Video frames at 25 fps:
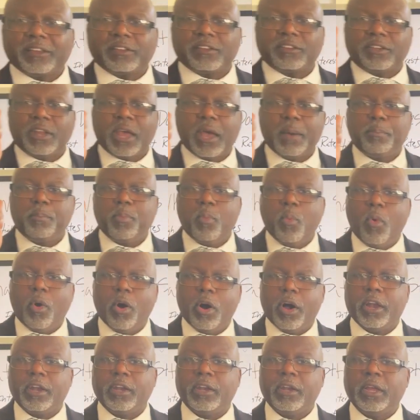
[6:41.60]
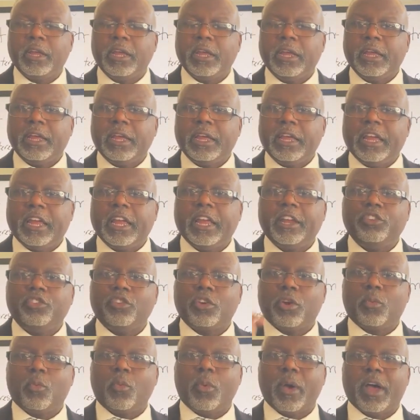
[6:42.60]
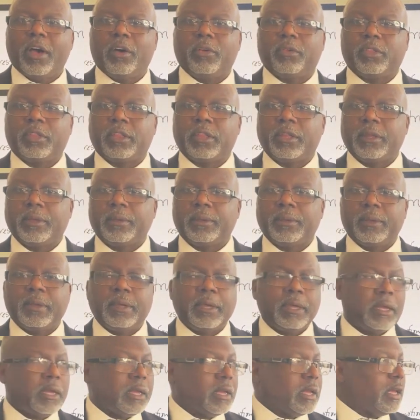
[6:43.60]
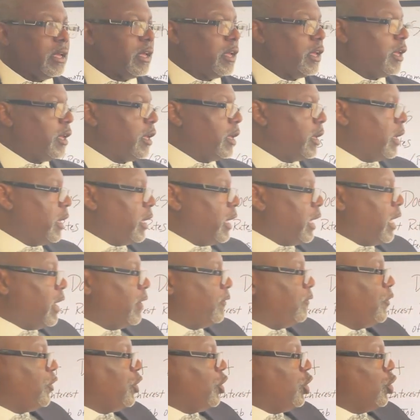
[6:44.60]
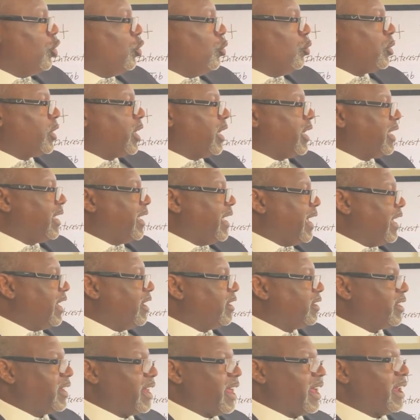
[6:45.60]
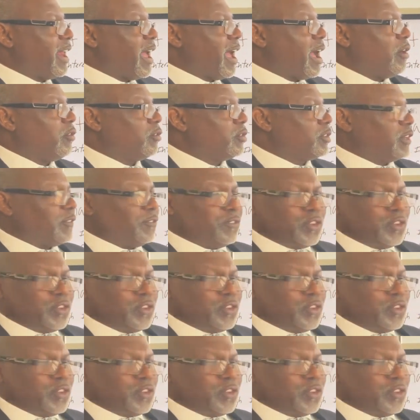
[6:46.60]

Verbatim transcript: step one in your wealth. If you can get into that house, if